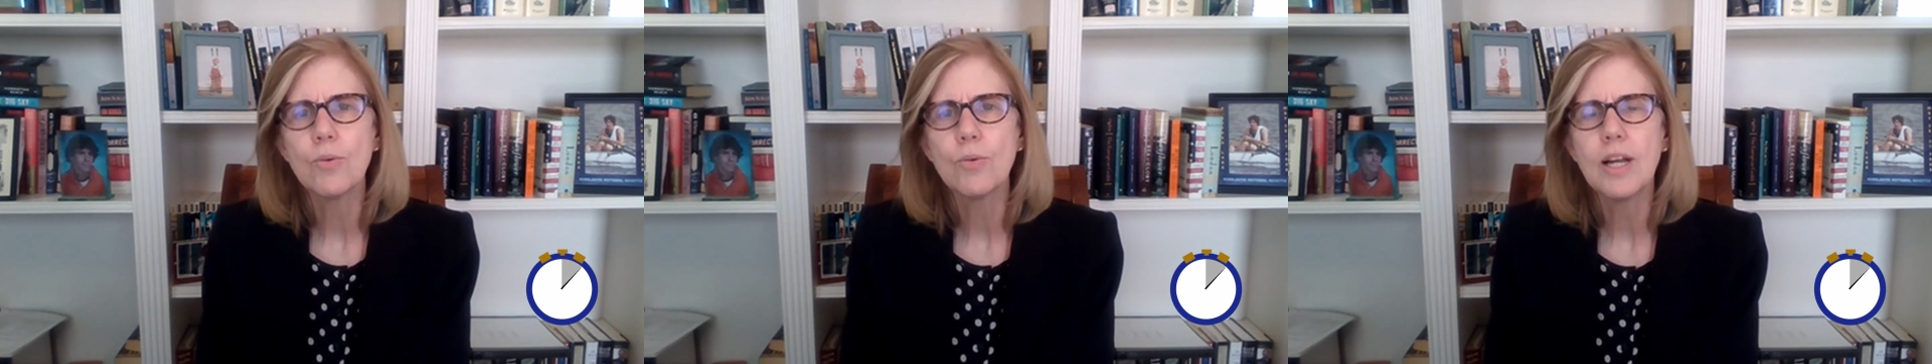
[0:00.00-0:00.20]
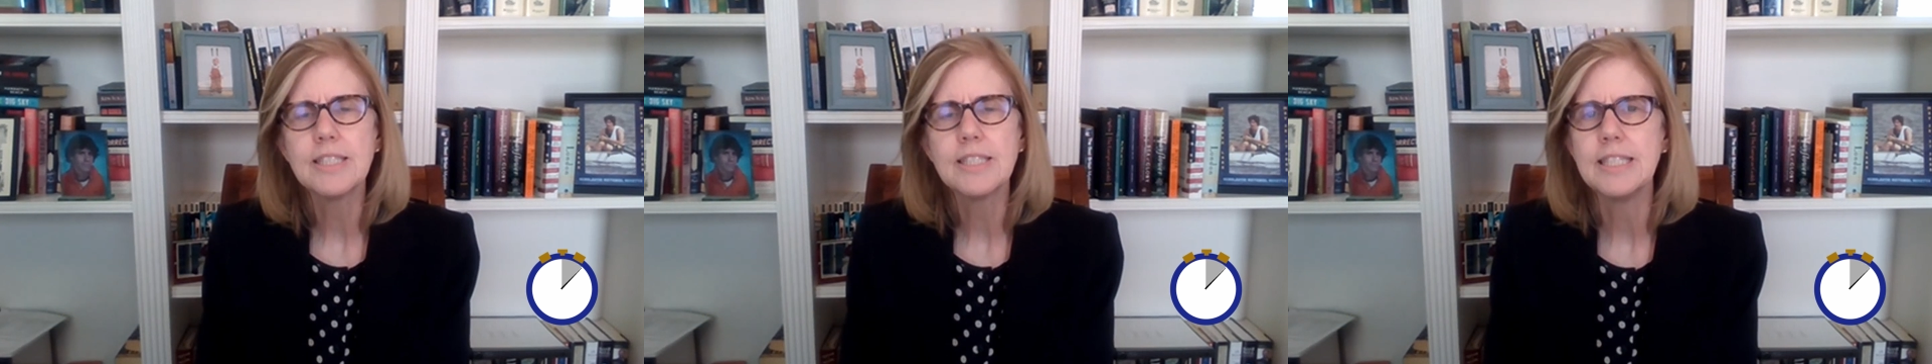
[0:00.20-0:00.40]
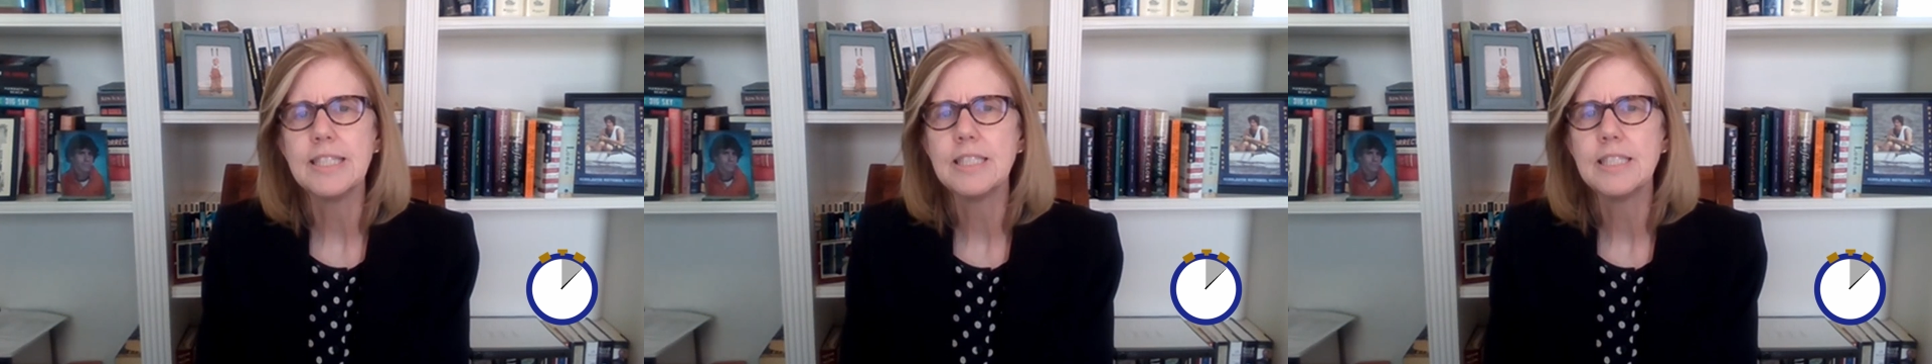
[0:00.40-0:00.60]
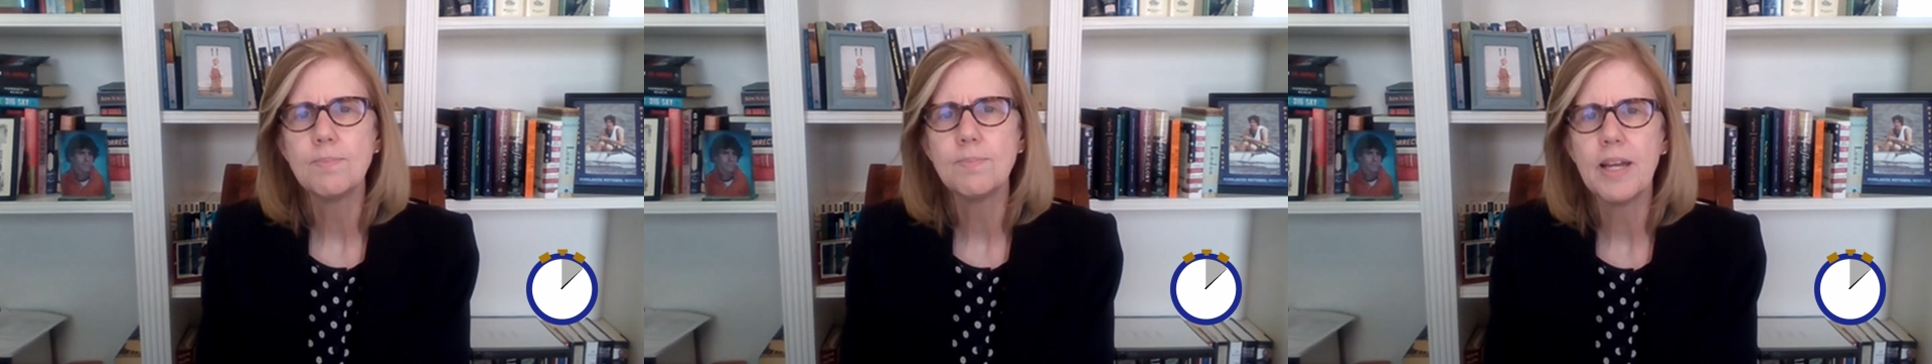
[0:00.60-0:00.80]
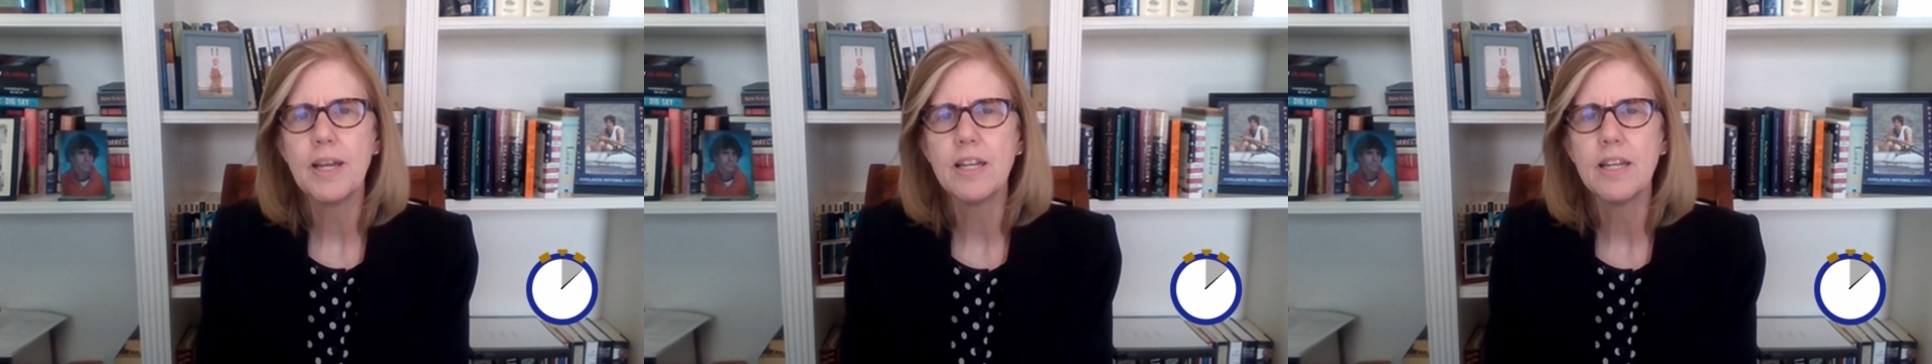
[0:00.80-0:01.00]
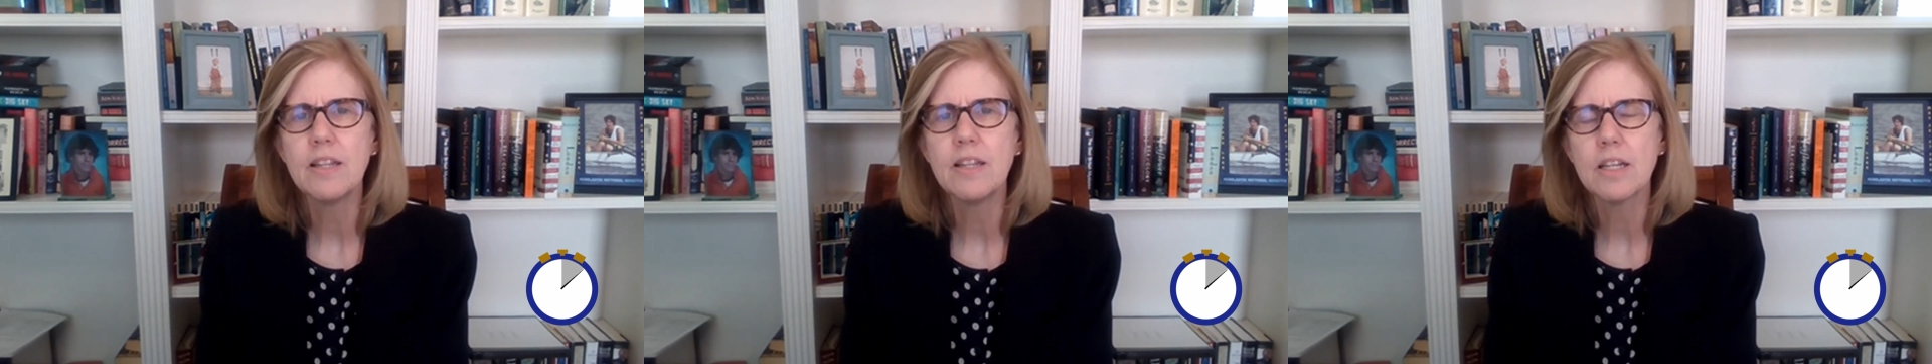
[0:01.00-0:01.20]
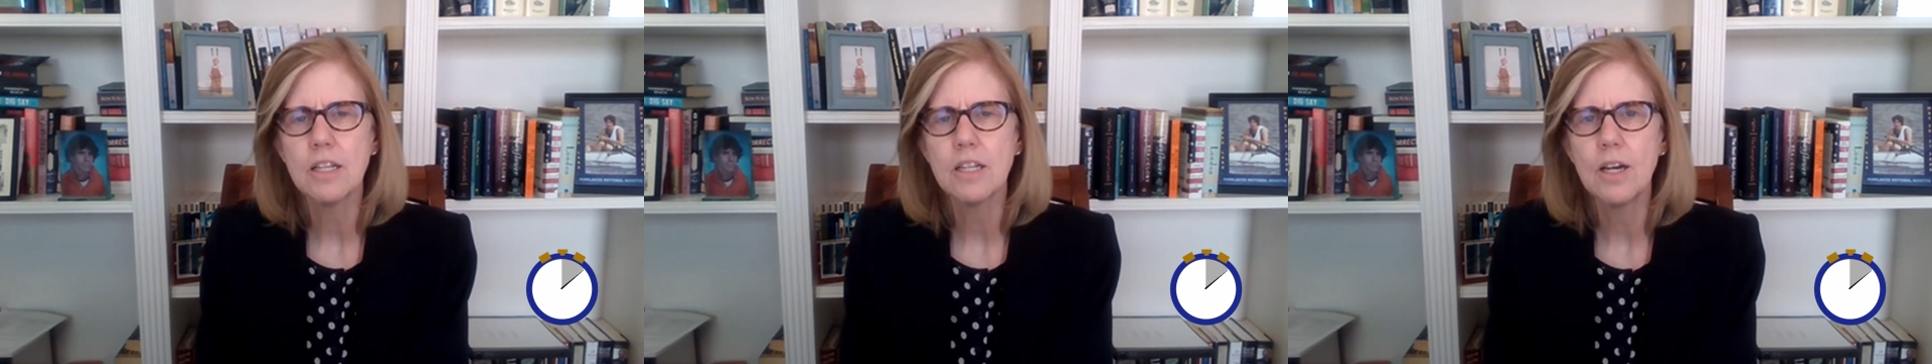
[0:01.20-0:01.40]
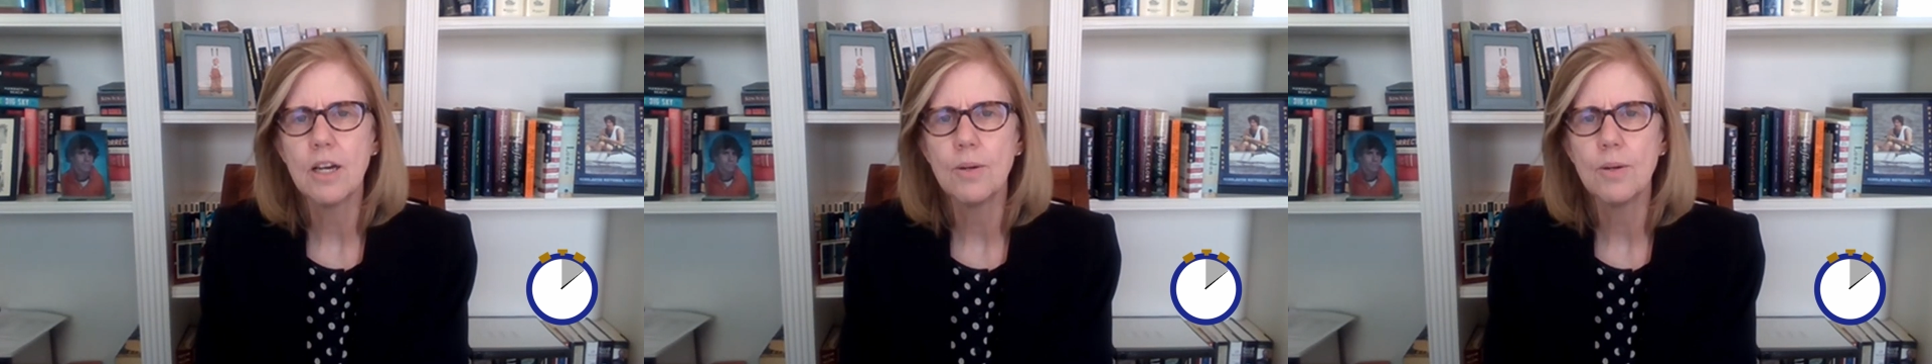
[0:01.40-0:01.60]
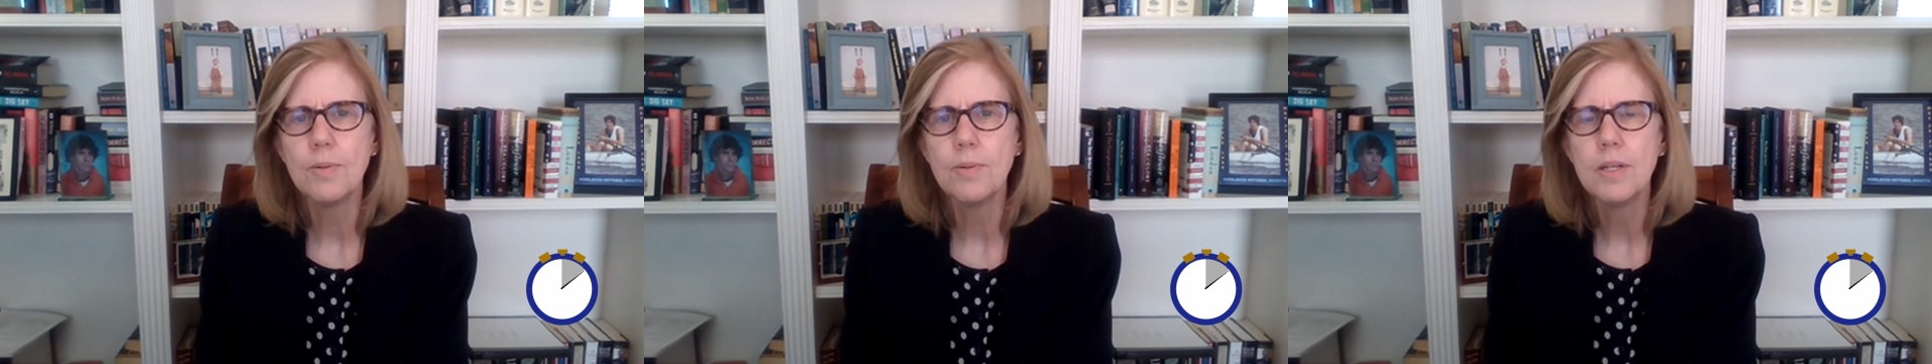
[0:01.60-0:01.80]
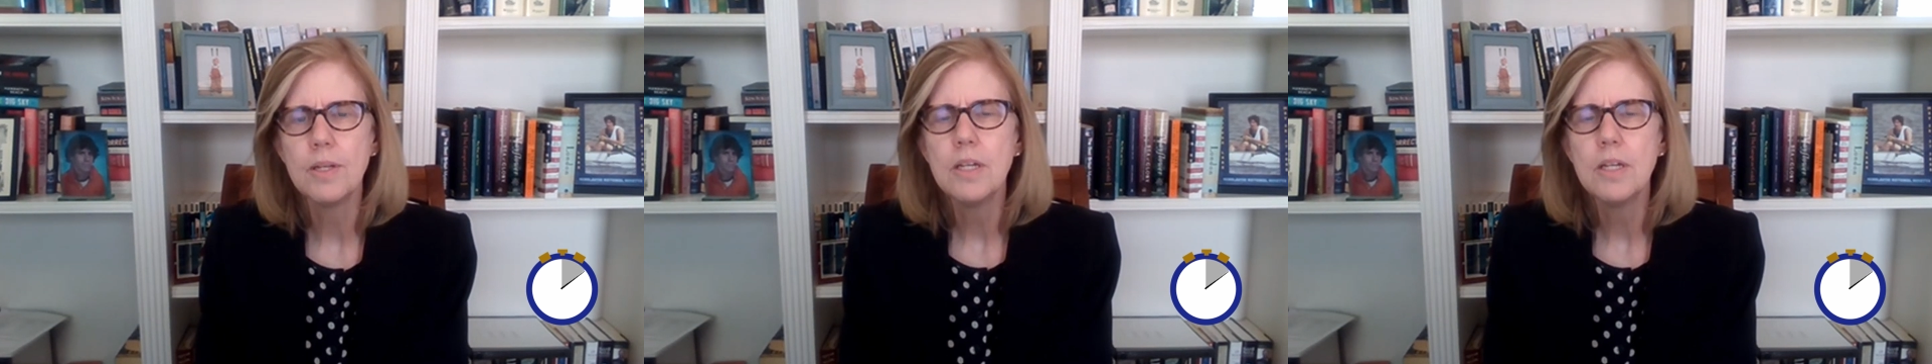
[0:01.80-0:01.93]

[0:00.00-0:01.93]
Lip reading: crises spanning the globe,